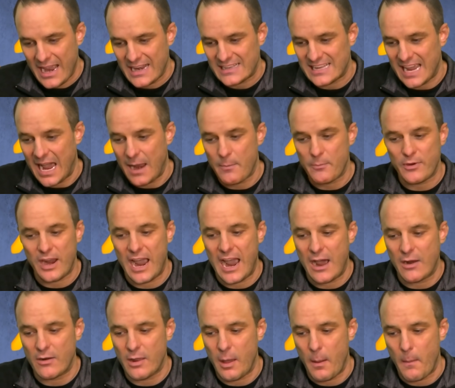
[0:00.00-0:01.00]
Don
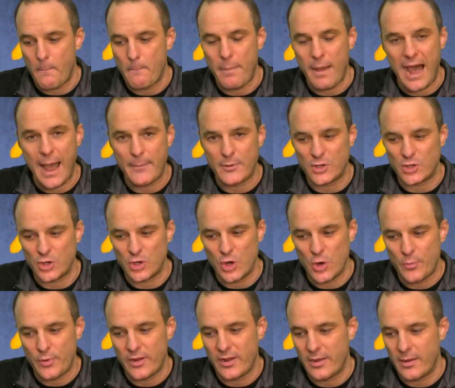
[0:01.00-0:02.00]
Brown, Bob
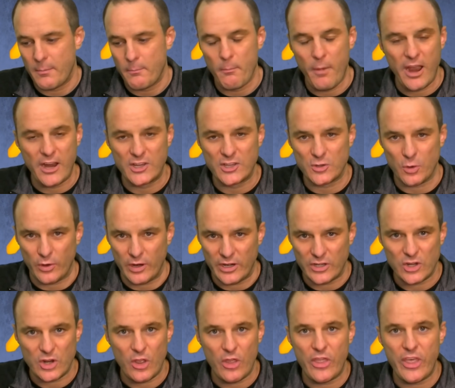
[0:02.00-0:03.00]
Shoup, Mike
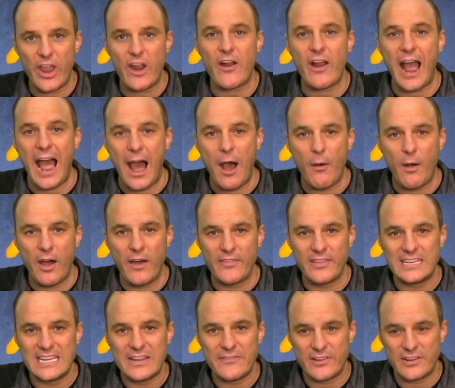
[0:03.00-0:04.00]
Sordage. They're out on the
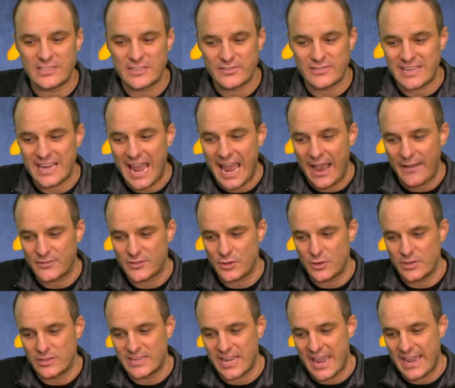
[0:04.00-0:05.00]
defensive staff. So
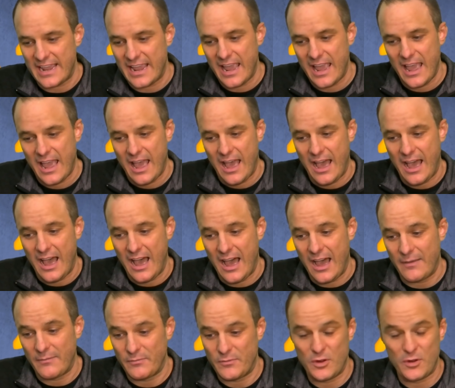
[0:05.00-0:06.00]
you take
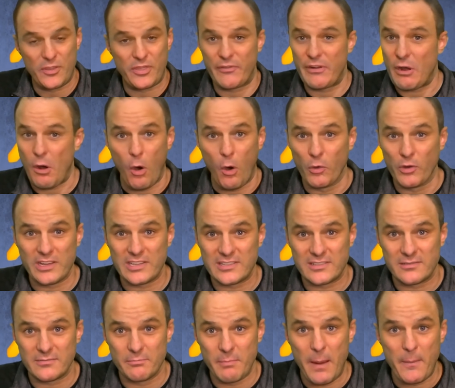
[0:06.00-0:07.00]
your three
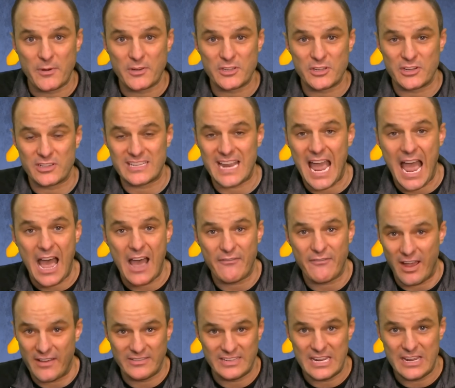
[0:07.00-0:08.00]
oldest members of your staff
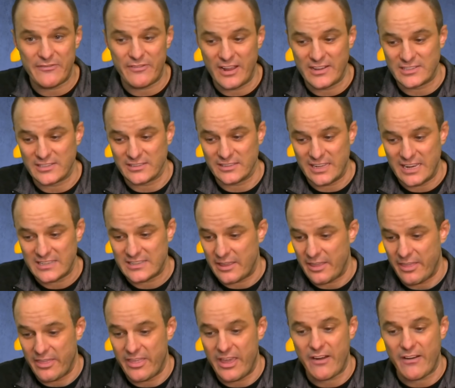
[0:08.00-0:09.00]
on defense, at least,
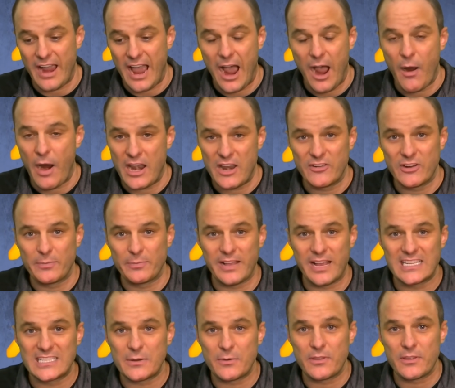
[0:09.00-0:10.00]
they're out, and you
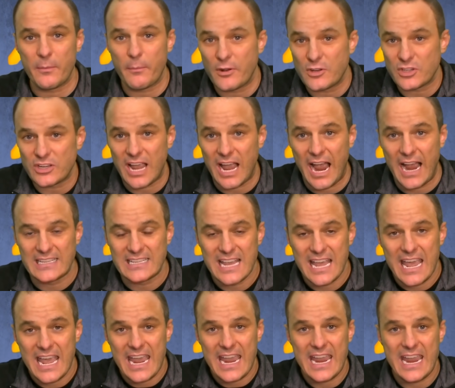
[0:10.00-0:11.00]
replace it with a bunch of guys
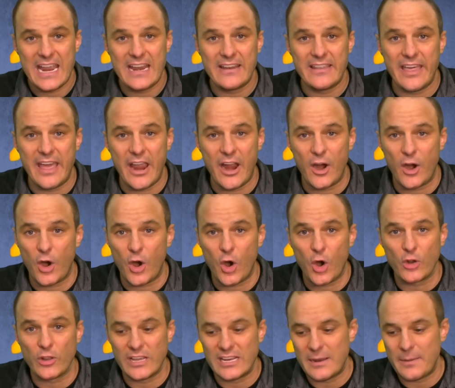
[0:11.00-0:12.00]
in their
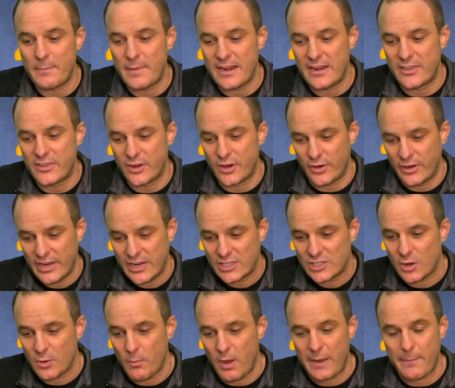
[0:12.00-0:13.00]
early to mid-30s.
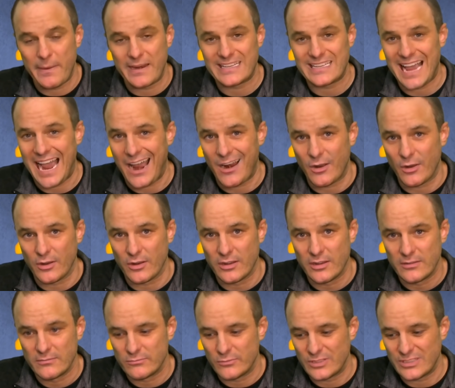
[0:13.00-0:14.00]
So Mike McDonald,
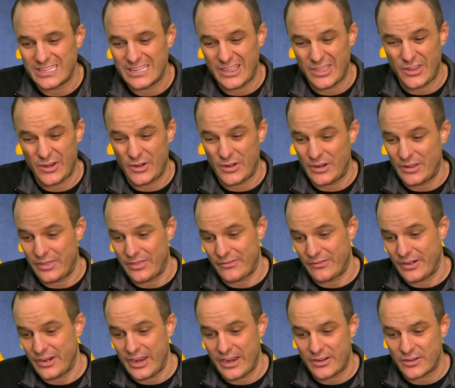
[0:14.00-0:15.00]
was he
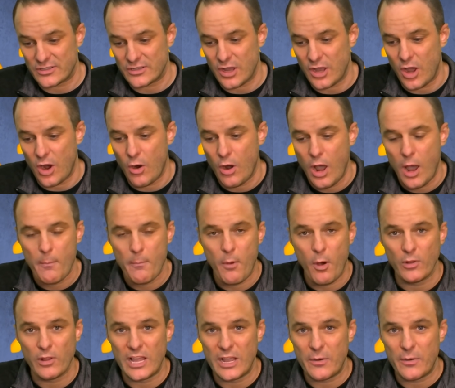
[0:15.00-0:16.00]
33 or so? Mo
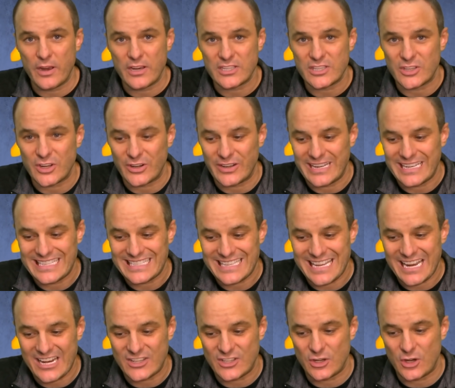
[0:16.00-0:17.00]
Linguist,
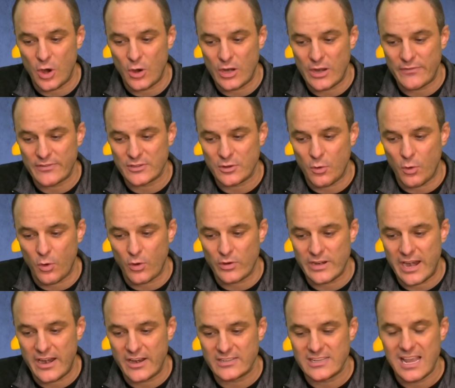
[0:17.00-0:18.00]
36, your co-defensive
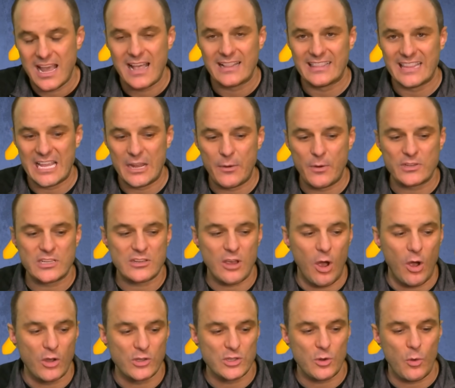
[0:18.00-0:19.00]
coordinators. Linguist is
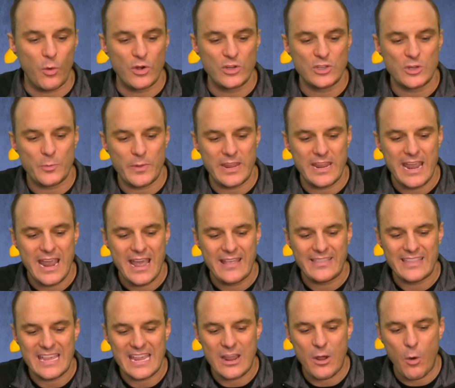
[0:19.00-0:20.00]
also going to be
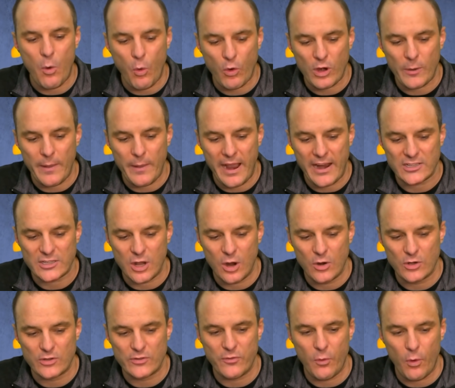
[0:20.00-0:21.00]
the cornerbacks
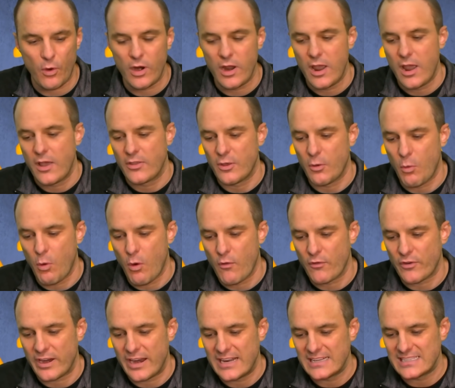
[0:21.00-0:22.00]
coach for the
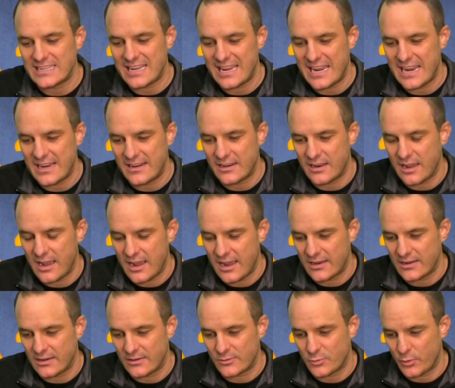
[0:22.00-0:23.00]
Wolverines in
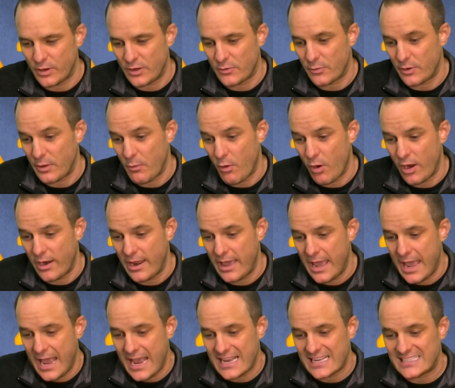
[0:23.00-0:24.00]
2021.
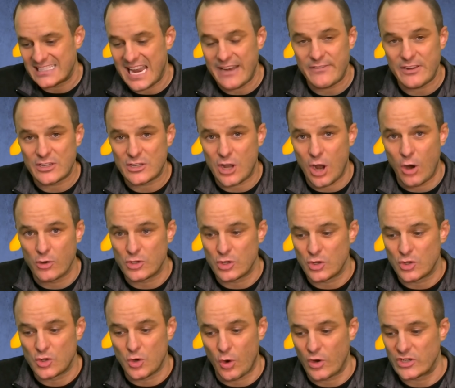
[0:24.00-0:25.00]
Safeties coach
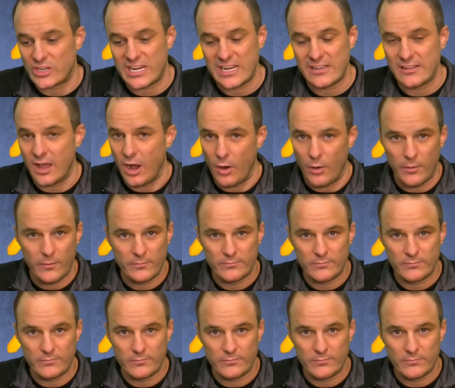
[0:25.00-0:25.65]
George Hilo,